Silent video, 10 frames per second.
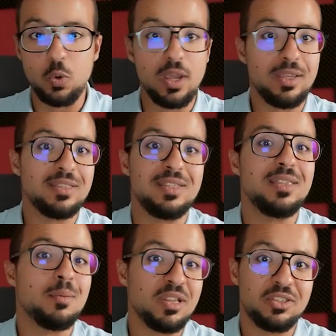So I can see
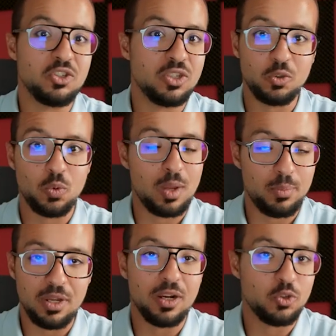the message that will
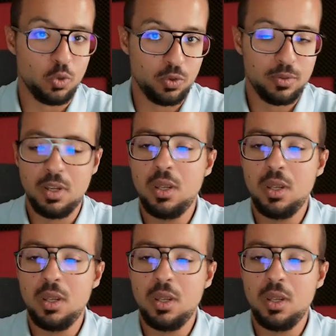appear and so on.